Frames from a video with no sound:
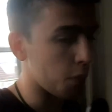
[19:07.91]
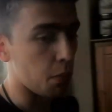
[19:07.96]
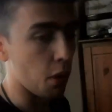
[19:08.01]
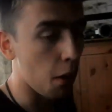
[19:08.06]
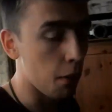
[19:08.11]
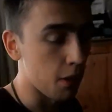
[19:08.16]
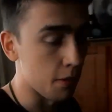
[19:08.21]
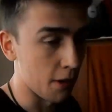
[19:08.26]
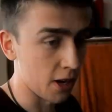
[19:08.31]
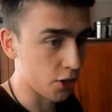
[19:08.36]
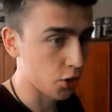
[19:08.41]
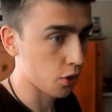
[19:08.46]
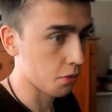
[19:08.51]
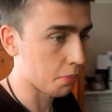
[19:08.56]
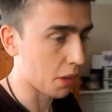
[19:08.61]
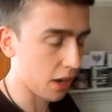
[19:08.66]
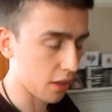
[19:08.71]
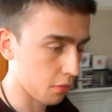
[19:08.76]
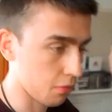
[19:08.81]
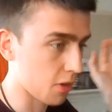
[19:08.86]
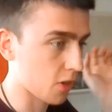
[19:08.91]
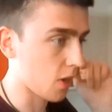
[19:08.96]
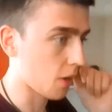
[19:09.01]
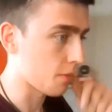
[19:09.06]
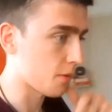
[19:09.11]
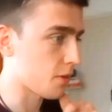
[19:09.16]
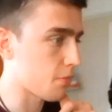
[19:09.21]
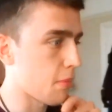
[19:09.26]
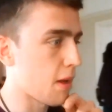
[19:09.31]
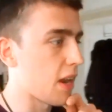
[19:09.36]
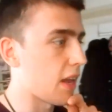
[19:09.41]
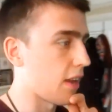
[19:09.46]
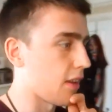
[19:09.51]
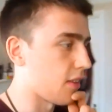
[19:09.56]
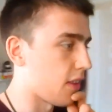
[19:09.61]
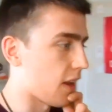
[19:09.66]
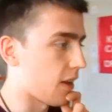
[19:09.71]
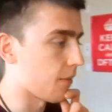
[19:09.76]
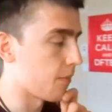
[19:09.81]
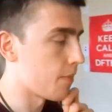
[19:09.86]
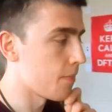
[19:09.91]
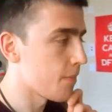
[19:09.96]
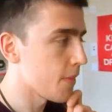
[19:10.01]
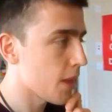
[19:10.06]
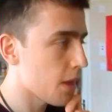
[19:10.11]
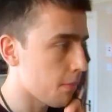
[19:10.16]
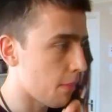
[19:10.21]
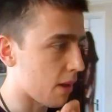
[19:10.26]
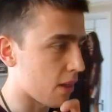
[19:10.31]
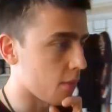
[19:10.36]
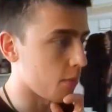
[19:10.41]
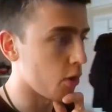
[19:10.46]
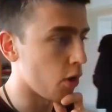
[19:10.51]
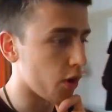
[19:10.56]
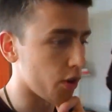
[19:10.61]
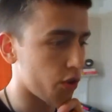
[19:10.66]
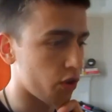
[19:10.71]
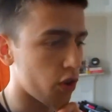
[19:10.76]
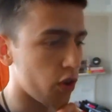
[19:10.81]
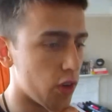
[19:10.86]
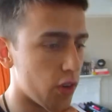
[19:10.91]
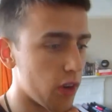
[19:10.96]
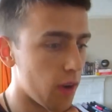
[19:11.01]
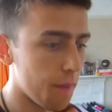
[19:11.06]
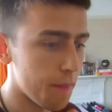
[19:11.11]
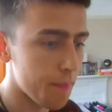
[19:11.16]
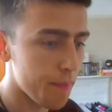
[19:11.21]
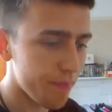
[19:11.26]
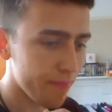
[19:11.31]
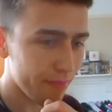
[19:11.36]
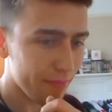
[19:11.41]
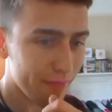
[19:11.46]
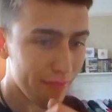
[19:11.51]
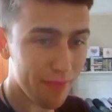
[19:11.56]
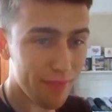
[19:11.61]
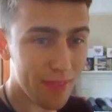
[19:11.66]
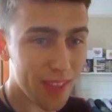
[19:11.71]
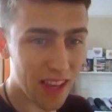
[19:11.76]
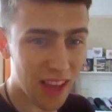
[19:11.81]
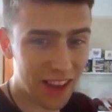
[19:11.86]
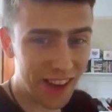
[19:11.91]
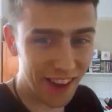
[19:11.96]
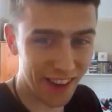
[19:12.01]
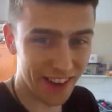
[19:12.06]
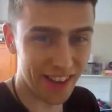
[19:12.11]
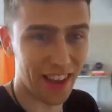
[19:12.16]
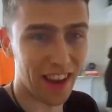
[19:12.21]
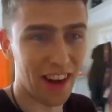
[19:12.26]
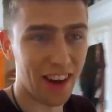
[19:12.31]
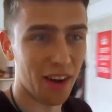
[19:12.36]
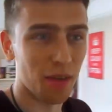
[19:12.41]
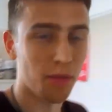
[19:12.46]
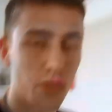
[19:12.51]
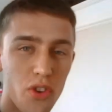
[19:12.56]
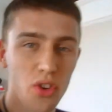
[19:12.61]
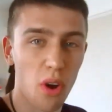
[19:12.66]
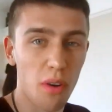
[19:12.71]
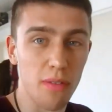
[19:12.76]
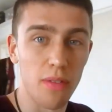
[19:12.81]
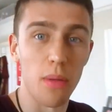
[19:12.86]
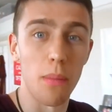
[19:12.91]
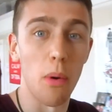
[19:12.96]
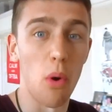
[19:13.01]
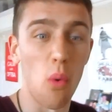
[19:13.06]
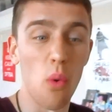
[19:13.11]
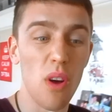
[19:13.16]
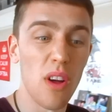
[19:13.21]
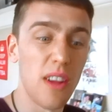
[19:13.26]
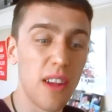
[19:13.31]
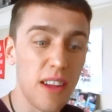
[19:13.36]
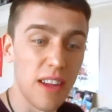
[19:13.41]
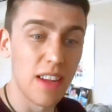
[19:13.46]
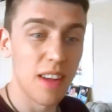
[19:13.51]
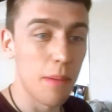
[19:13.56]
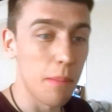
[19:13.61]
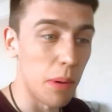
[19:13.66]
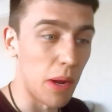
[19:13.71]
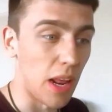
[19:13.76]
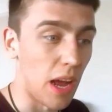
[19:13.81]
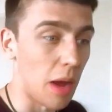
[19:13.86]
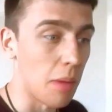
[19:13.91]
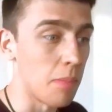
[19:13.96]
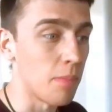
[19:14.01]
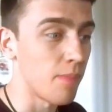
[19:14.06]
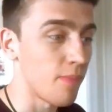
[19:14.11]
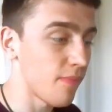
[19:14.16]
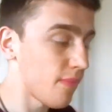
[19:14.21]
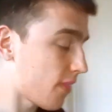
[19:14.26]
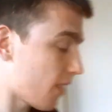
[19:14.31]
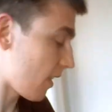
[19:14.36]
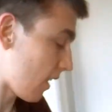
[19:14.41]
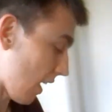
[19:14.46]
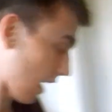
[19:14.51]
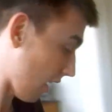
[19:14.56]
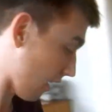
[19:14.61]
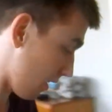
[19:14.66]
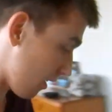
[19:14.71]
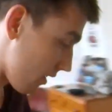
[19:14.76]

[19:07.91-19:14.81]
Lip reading: problem. I should buy three times as many and then make them not as good. Then I don't scoff them all. But yeah,